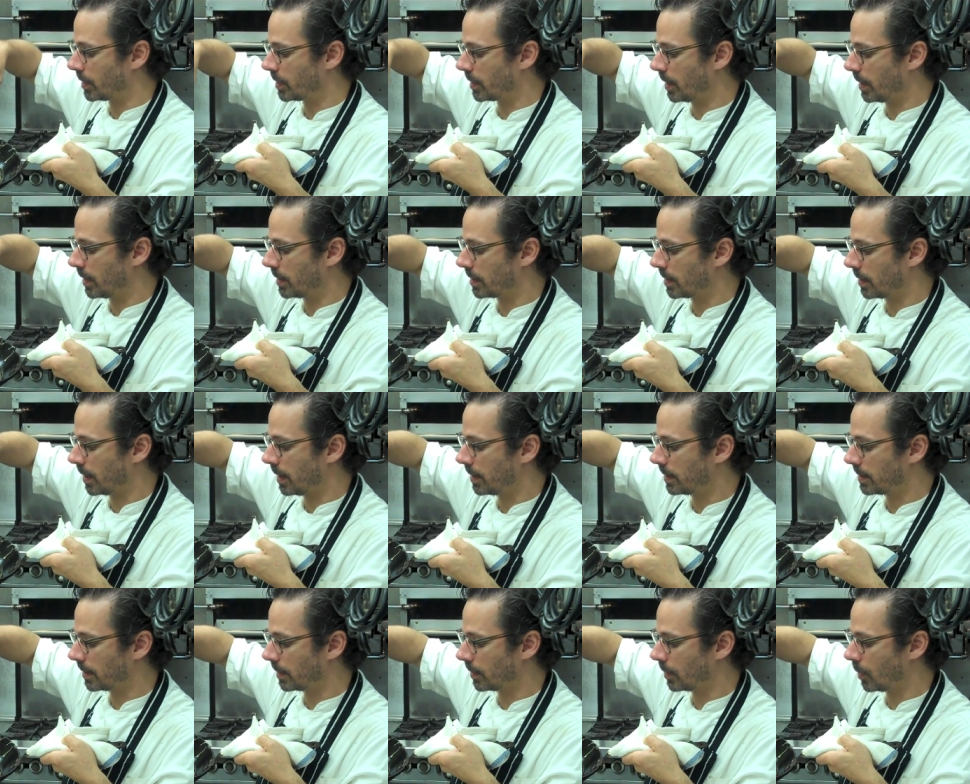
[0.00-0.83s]
can see it's
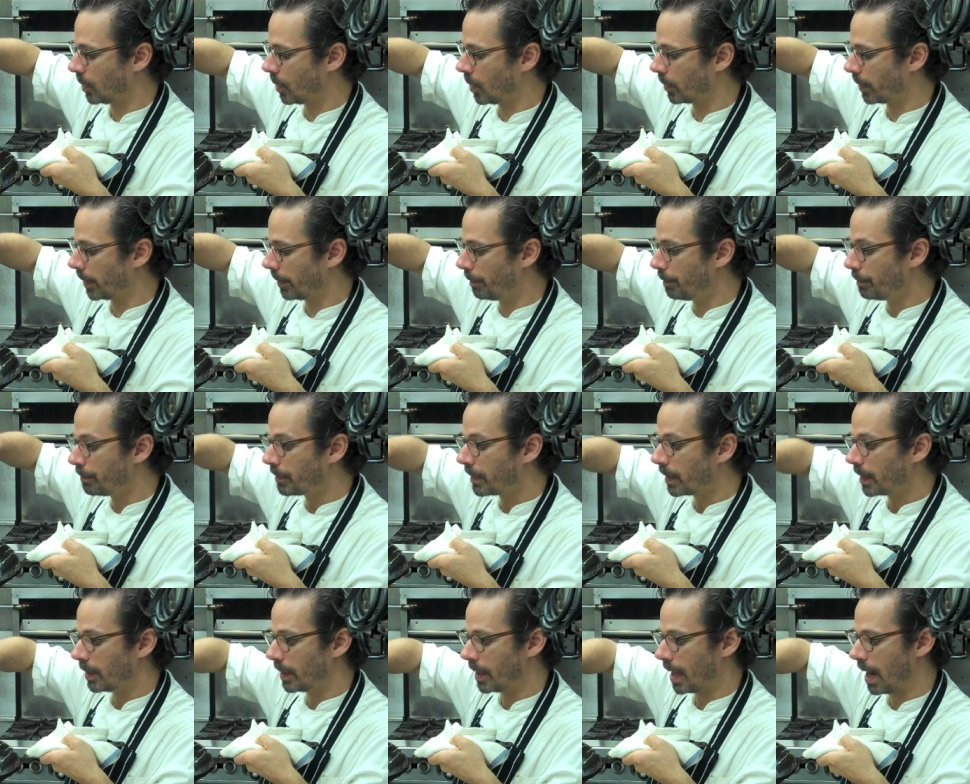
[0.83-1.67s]
nice and golden.
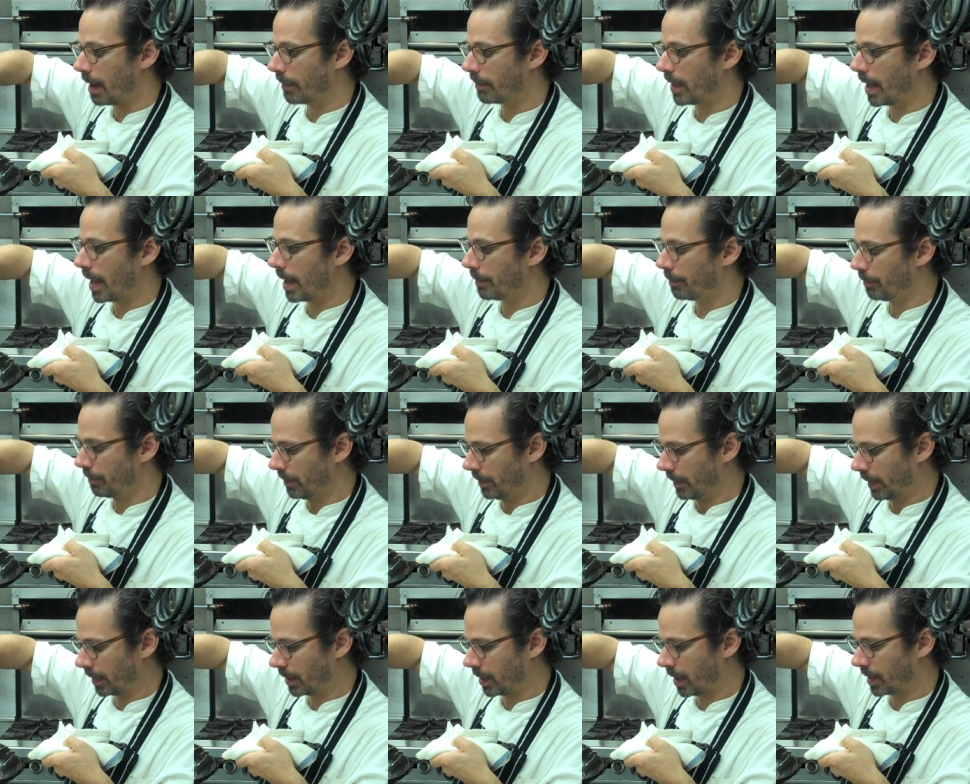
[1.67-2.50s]
You have the
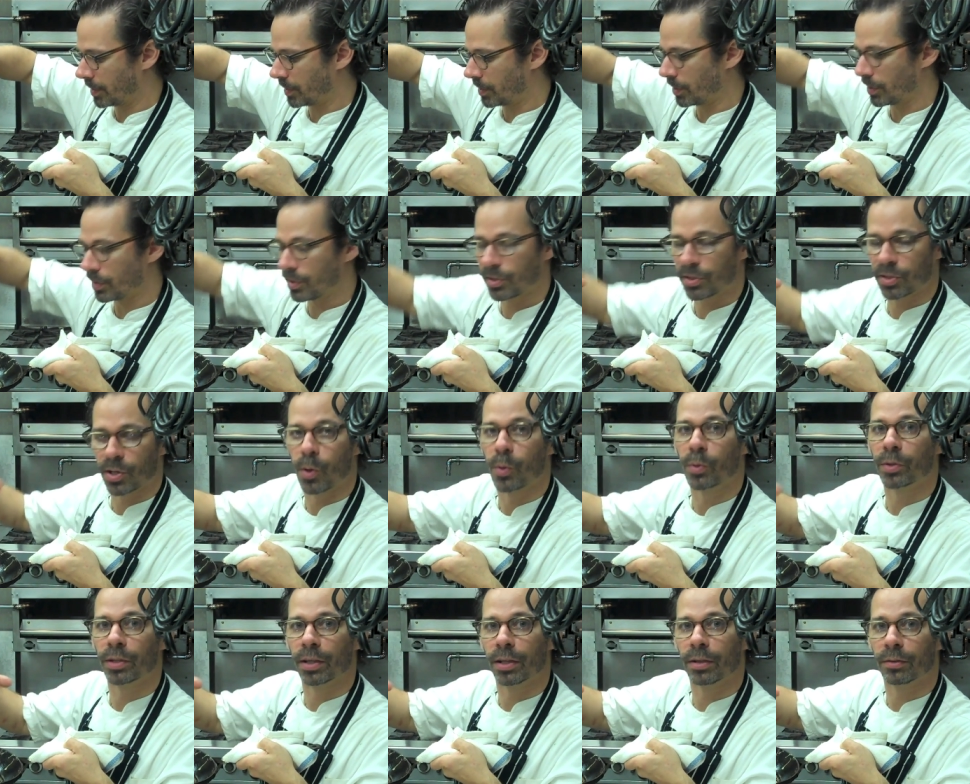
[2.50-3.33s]
custard
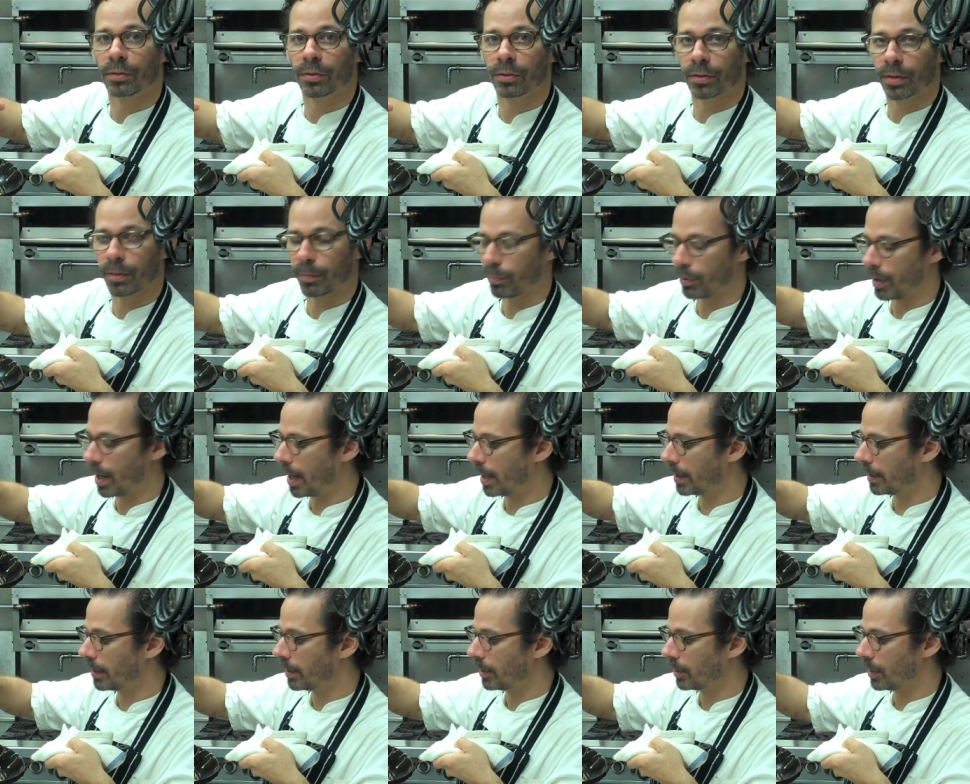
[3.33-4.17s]
soaked into the
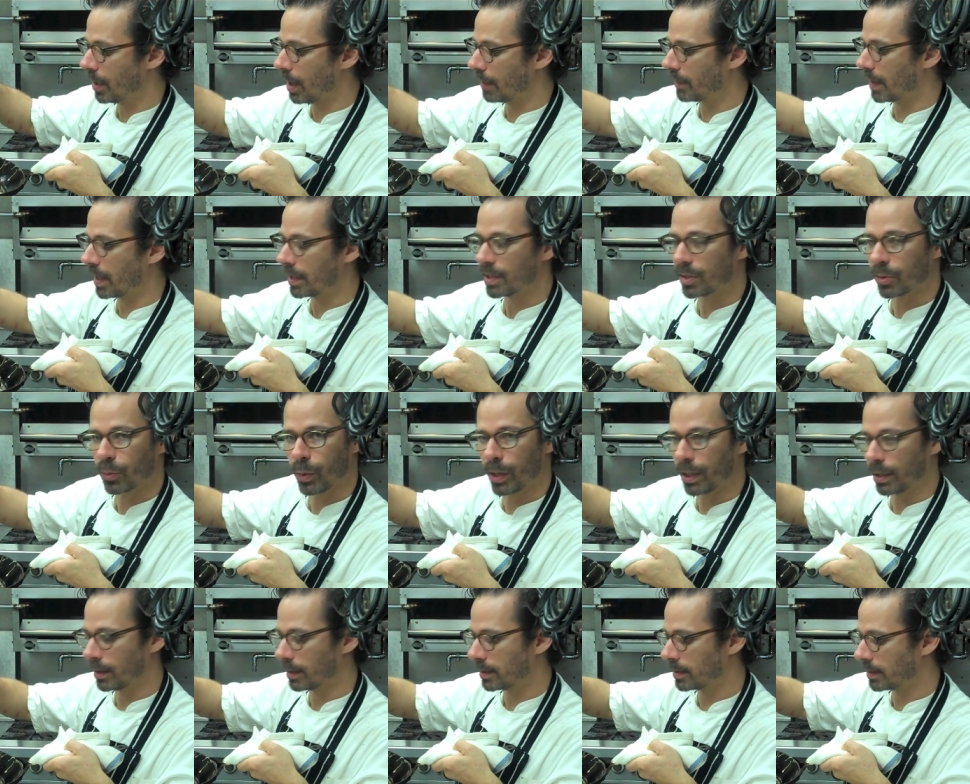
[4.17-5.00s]
bread. You have that
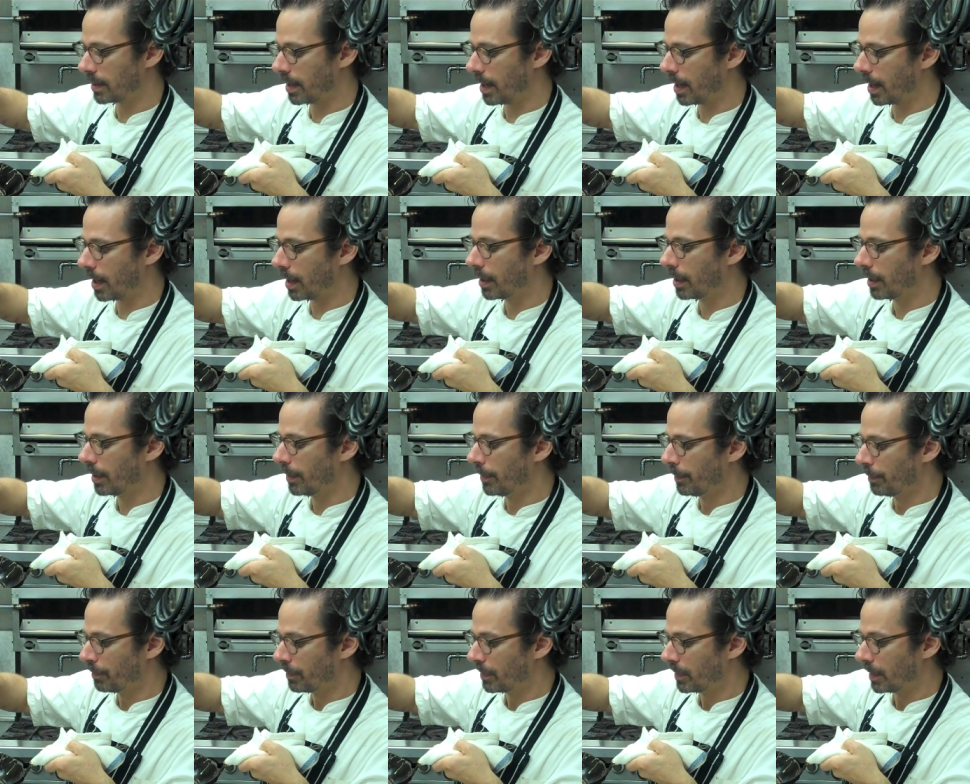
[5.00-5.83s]
sweetness there,
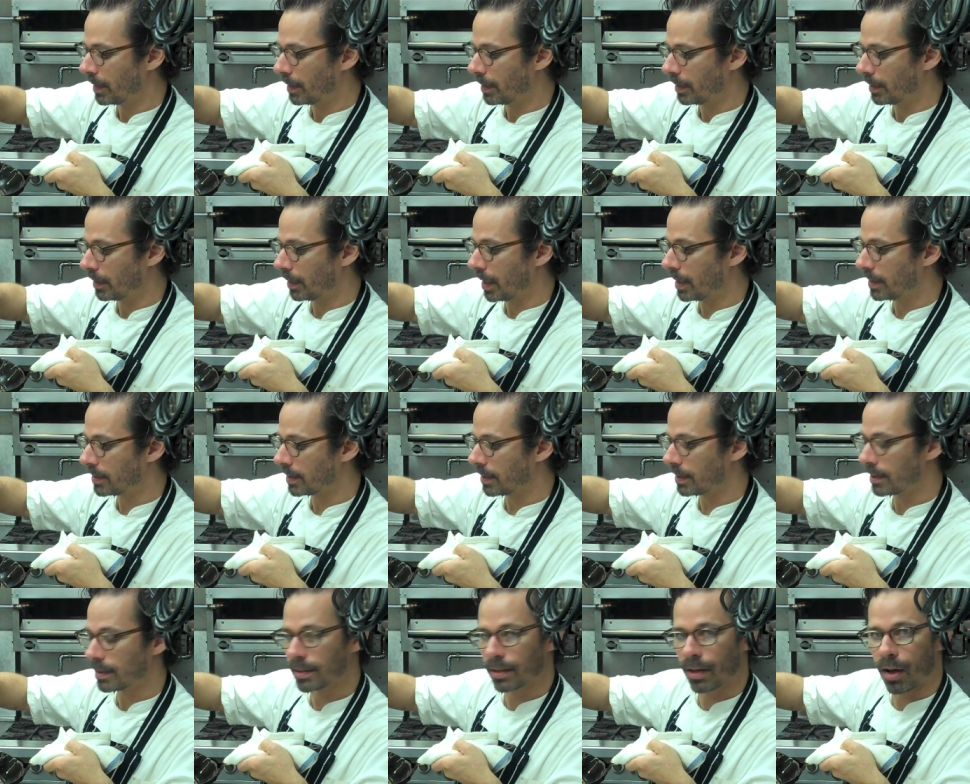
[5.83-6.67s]

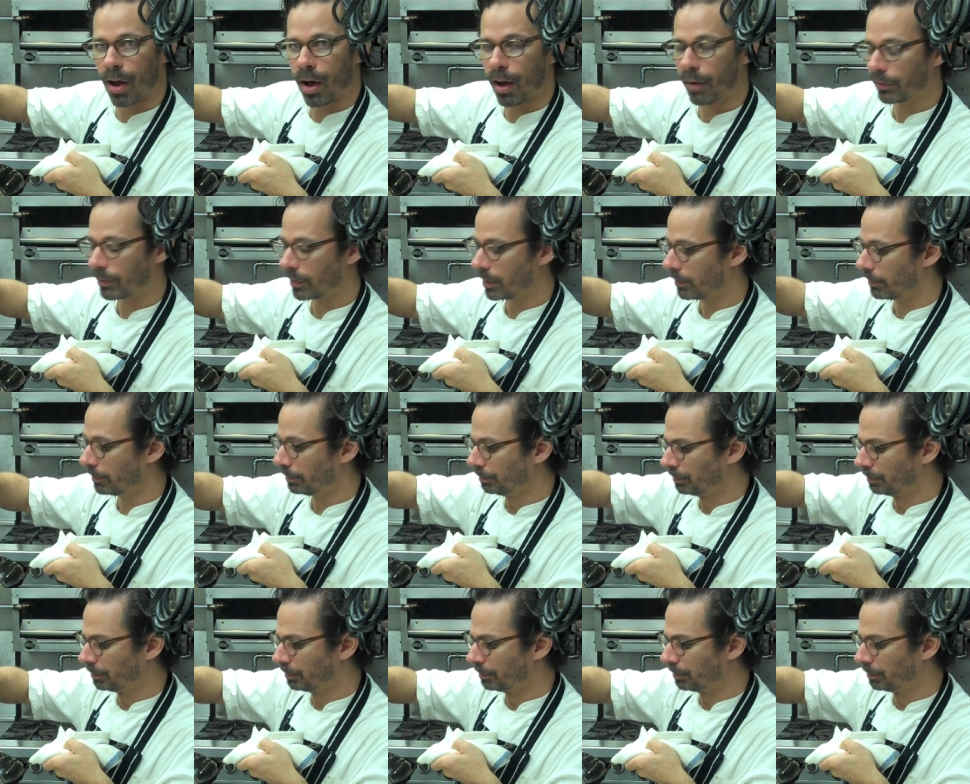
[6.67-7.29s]
nice and soft.